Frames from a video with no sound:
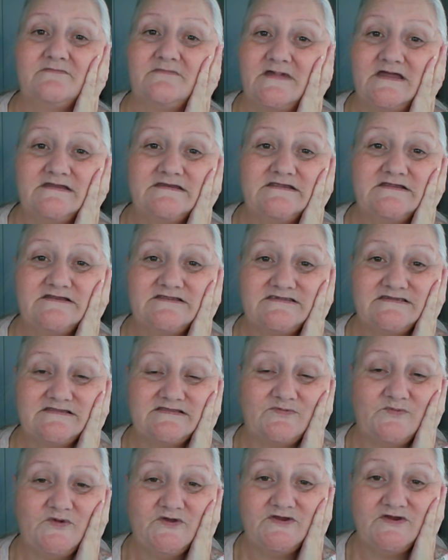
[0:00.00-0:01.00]
I need to
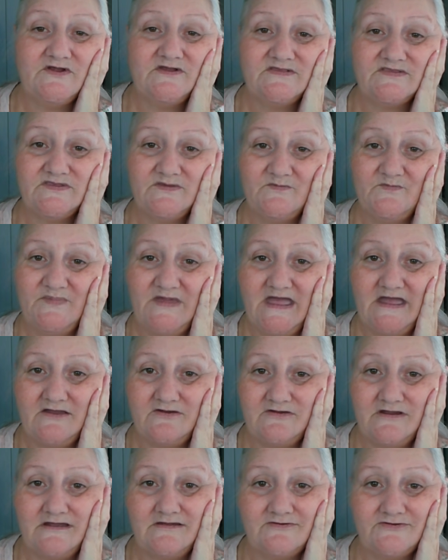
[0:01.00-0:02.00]
just put on some
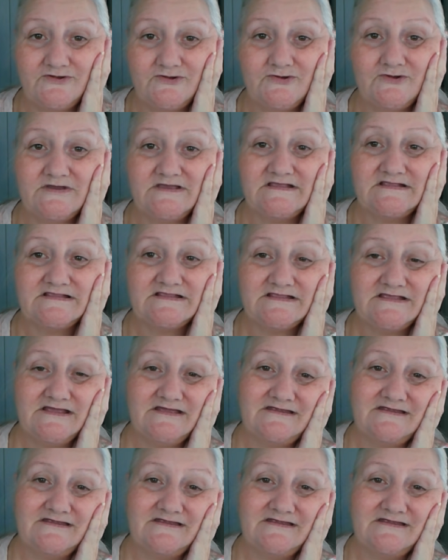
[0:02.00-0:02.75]
background noise